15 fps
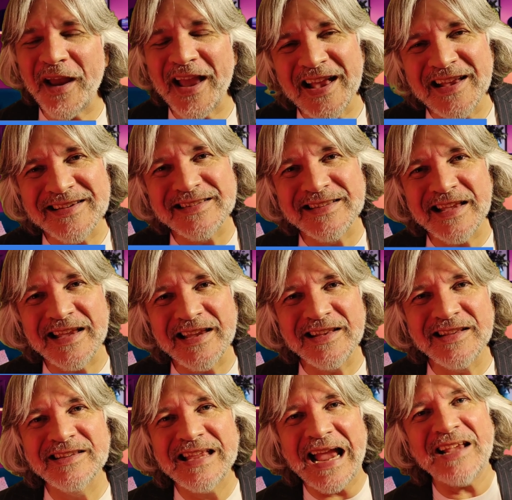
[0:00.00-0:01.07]
is the
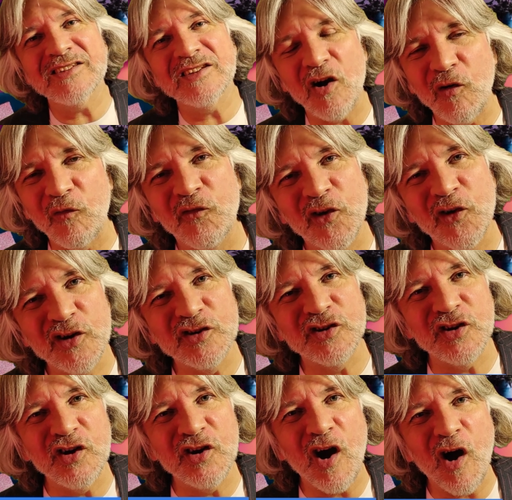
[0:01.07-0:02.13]
desktop
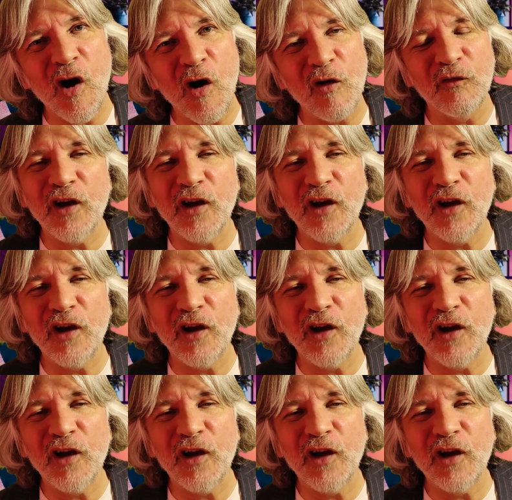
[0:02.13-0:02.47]
version of